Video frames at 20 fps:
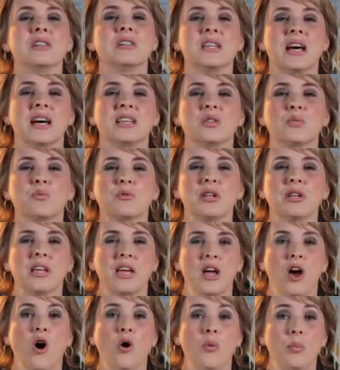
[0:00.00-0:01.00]

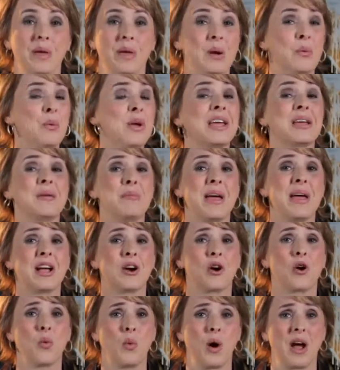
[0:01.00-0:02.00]
desperately hoping we can
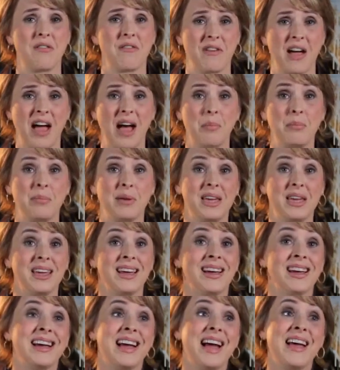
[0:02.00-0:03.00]
make our wife happy
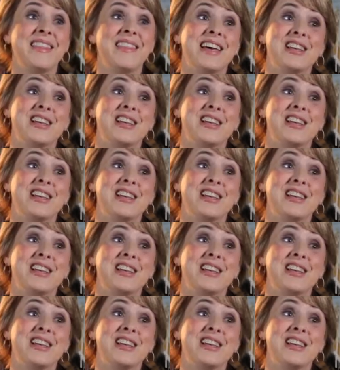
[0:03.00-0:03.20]
and